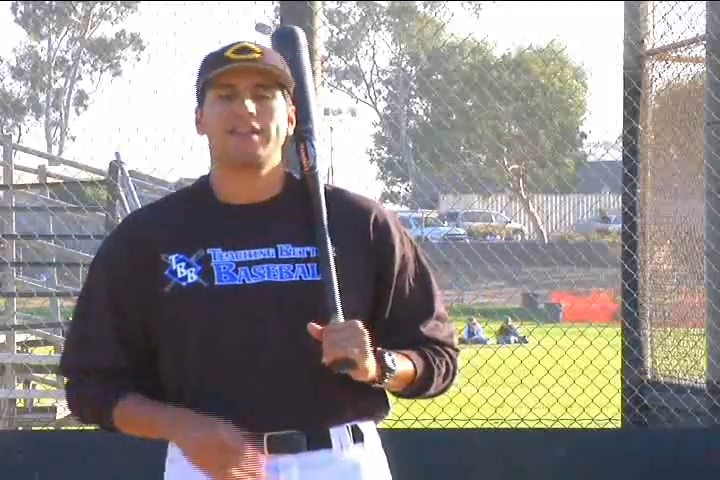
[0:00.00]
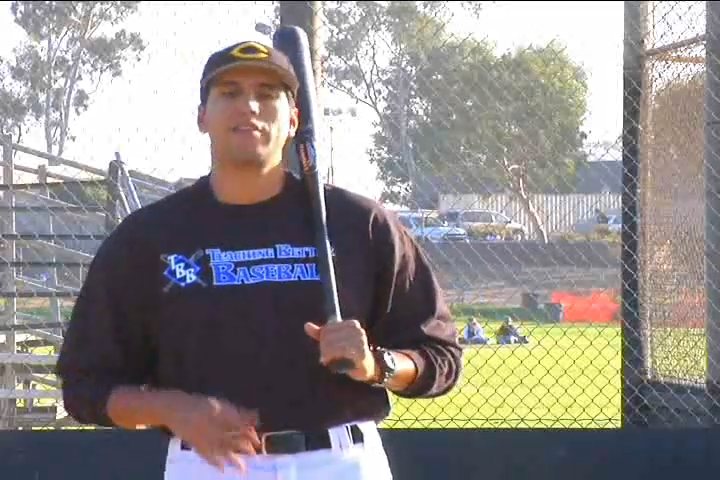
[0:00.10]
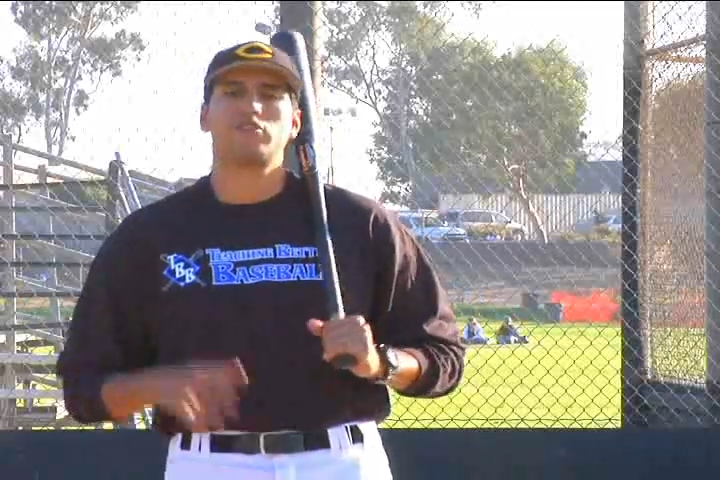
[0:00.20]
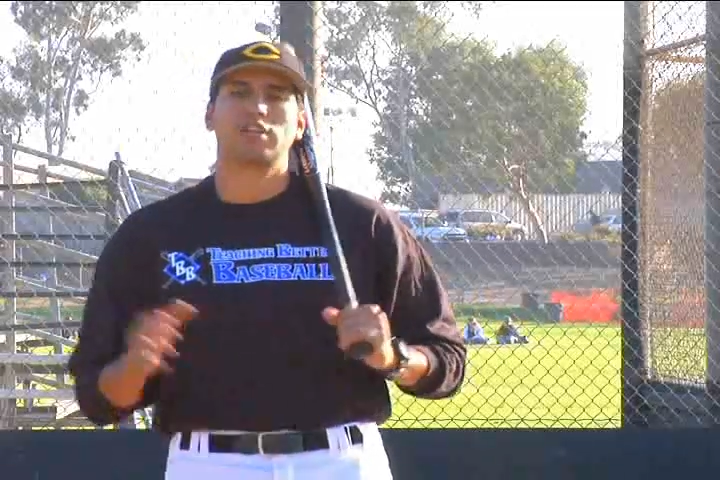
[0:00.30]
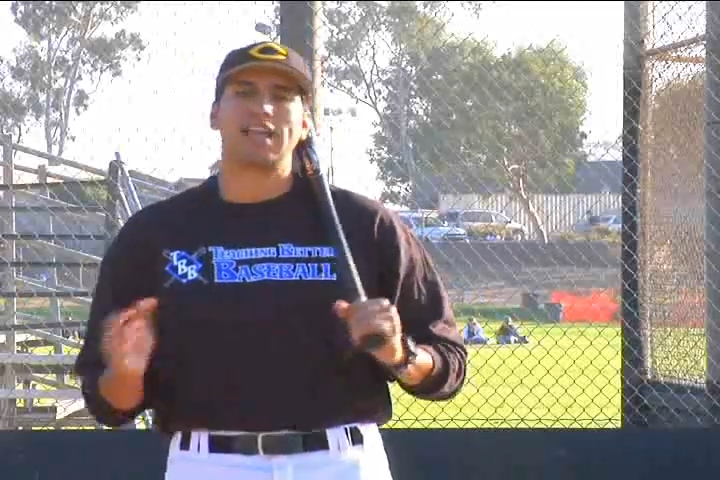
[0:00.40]

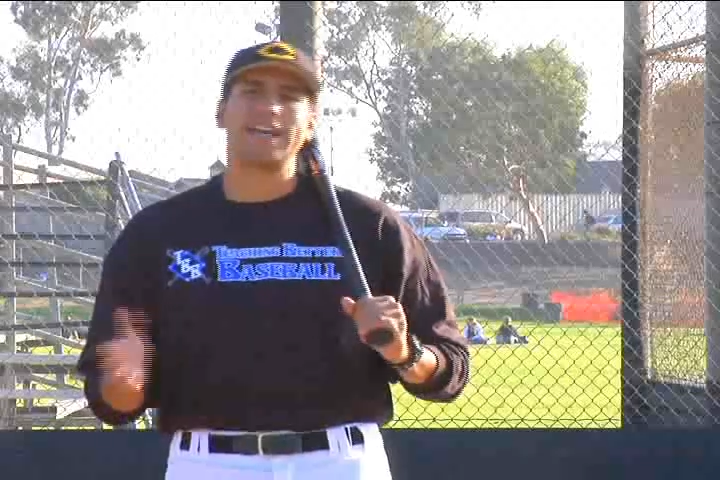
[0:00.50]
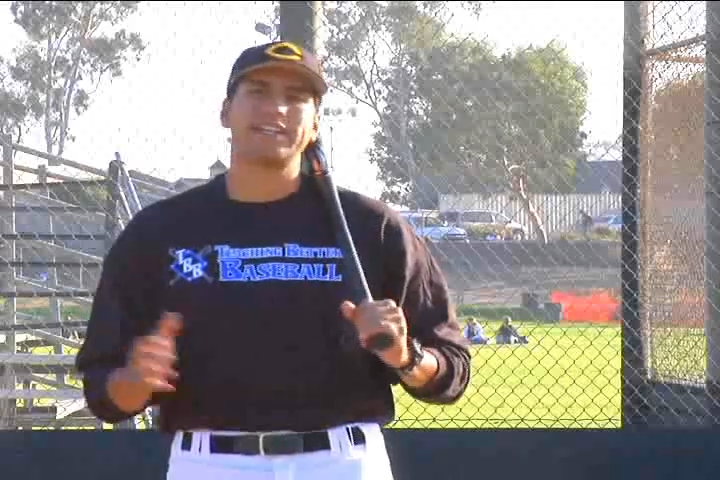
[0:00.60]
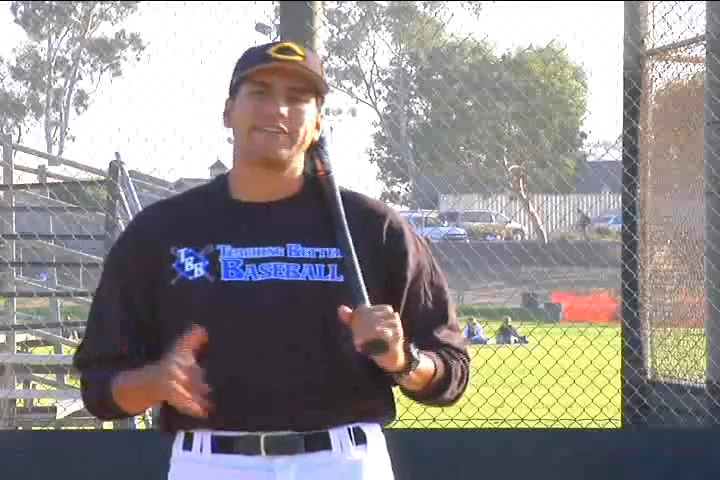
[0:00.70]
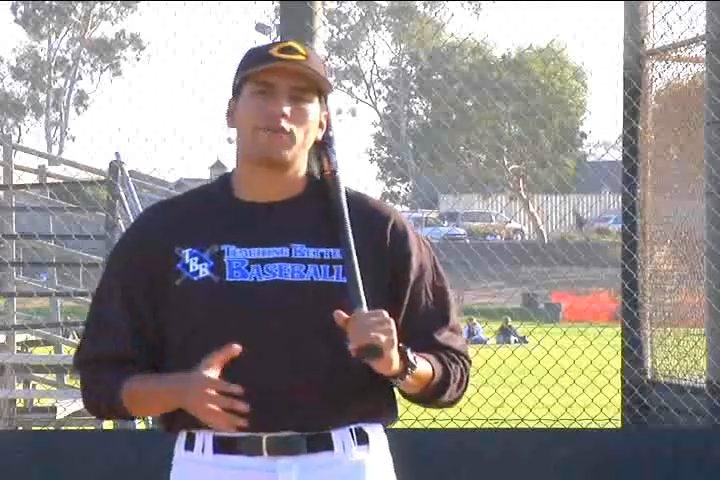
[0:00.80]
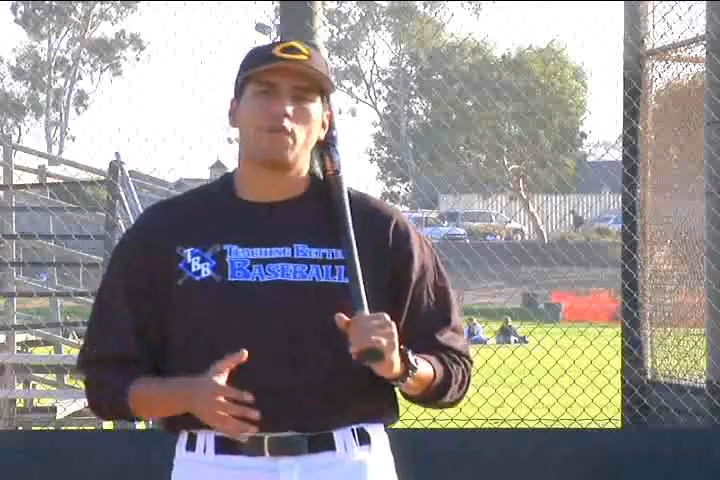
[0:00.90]
Now, there's a lot
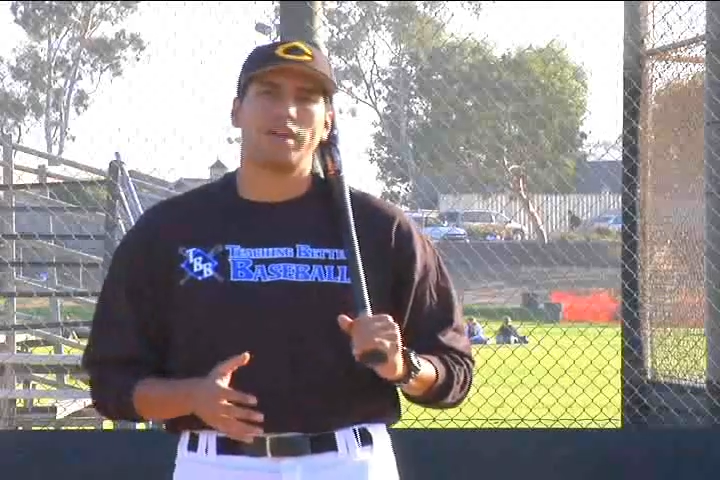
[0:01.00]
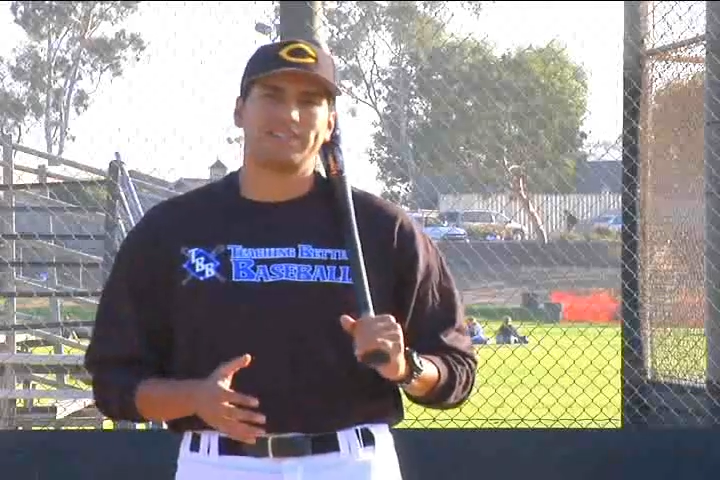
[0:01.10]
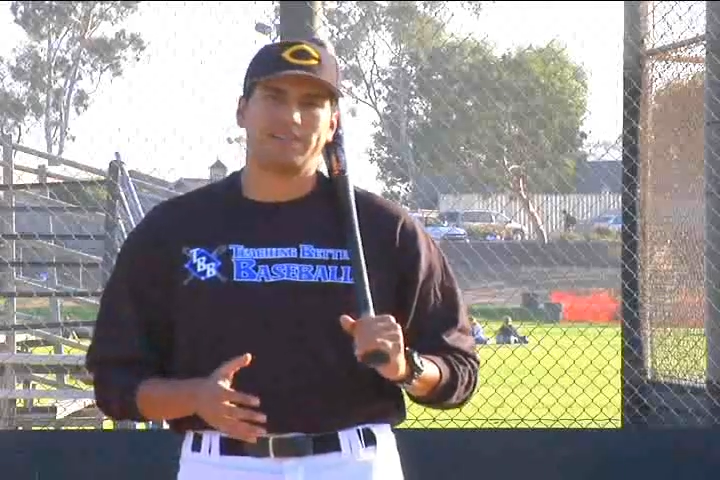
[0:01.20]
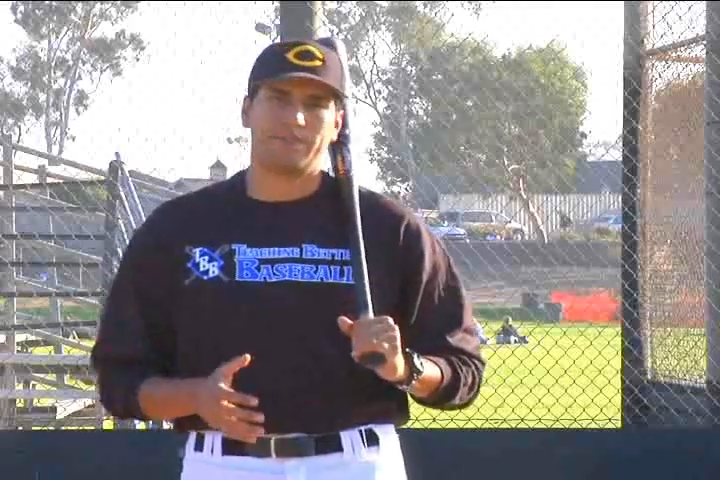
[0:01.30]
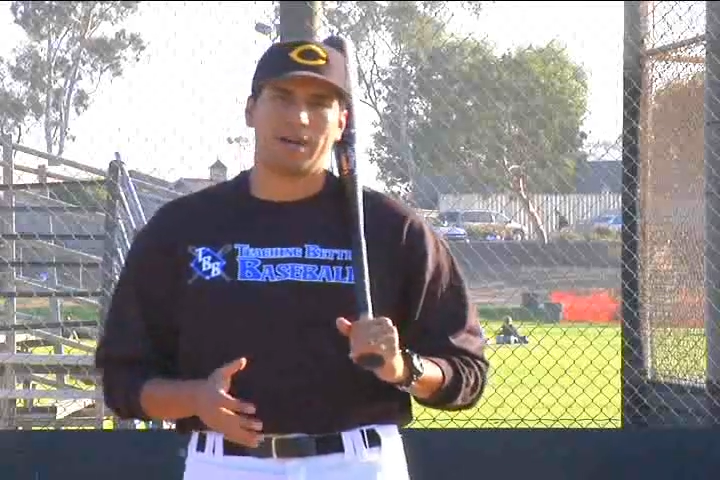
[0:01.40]
of different
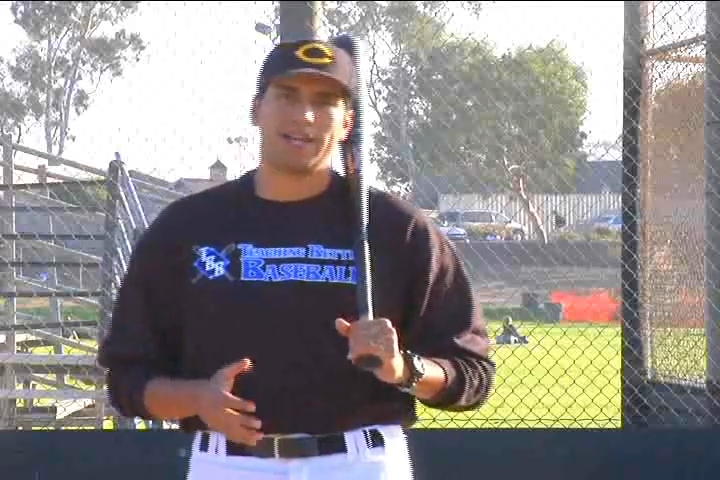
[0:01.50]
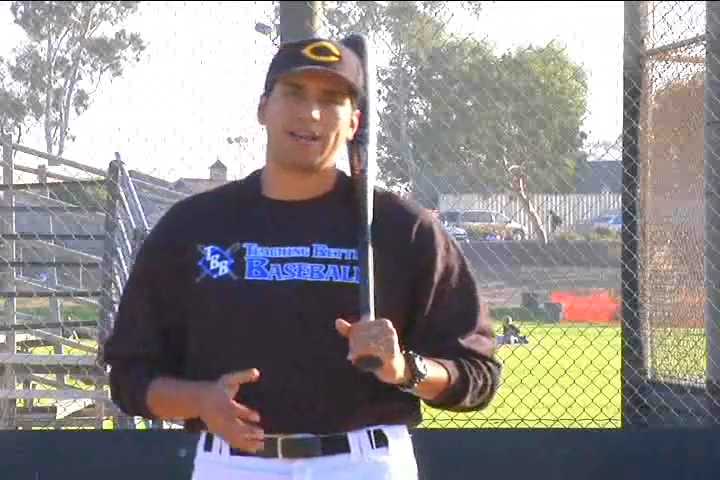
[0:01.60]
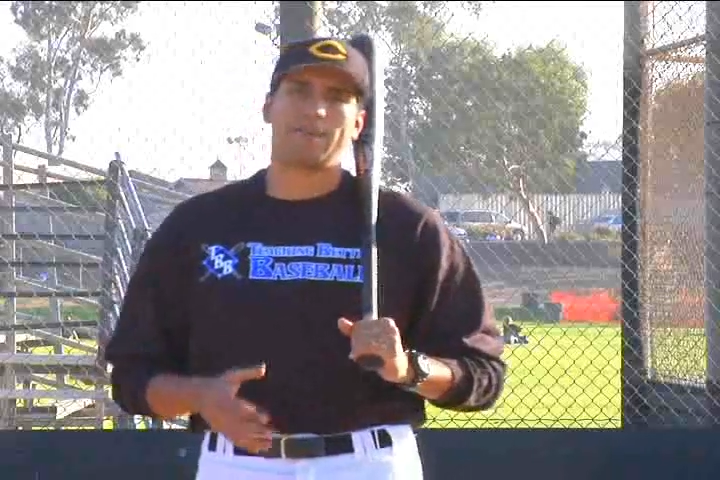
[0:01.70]
ways to bunt.